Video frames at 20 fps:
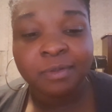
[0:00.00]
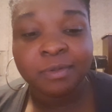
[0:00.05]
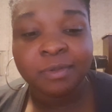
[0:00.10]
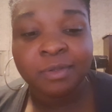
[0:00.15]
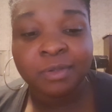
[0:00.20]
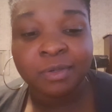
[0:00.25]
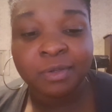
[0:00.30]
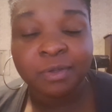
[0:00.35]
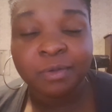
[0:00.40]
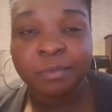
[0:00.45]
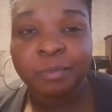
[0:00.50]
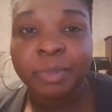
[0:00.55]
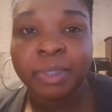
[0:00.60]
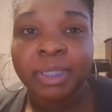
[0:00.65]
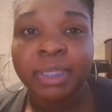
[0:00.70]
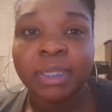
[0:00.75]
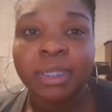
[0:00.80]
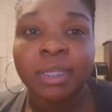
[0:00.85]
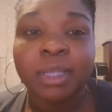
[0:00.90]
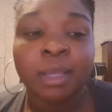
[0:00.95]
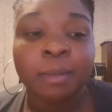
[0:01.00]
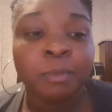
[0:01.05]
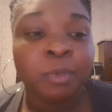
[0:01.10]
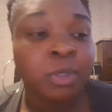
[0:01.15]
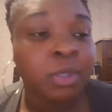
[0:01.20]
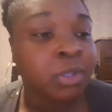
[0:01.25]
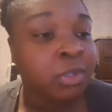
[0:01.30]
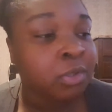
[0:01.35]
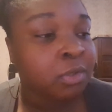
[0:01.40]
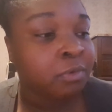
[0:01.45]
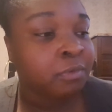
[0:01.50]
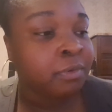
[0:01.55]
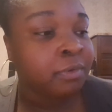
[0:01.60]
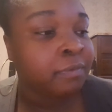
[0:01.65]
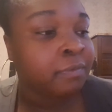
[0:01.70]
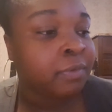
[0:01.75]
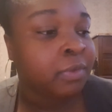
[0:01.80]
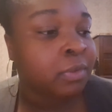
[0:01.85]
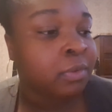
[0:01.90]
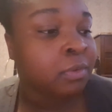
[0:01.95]
you know. But I'm going to do a
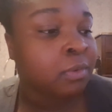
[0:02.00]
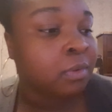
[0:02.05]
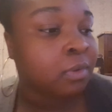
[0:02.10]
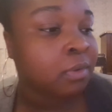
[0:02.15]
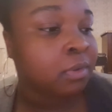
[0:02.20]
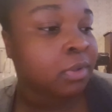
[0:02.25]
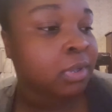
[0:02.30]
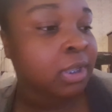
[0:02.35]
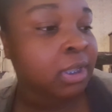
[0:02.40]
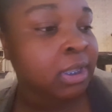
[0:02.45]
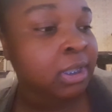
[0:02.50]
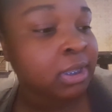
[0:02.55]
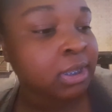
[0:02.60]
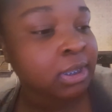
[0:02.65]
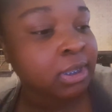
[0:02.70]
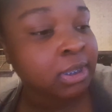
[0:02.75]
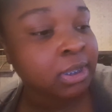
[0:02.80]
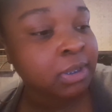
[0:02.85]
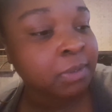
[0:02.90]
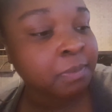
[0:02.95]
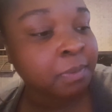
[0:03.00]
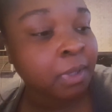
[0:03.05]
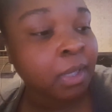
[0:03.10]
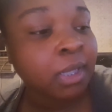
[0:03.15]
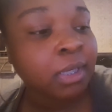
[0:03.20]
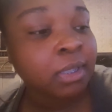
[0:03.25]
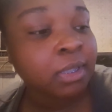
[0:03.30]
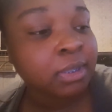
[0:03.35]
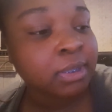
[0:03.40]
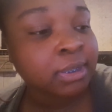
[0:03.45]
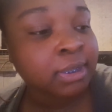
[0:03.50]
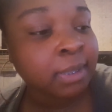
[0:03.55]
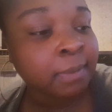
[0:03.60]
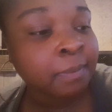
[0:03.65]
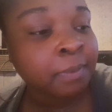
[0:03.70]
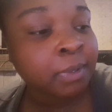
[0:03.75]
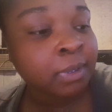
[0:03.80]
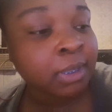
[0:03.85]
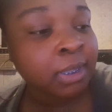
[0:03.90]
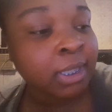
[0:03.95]
review on each of these products
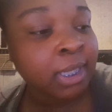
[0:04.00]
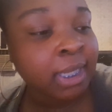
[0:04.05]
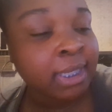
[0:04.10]
separately.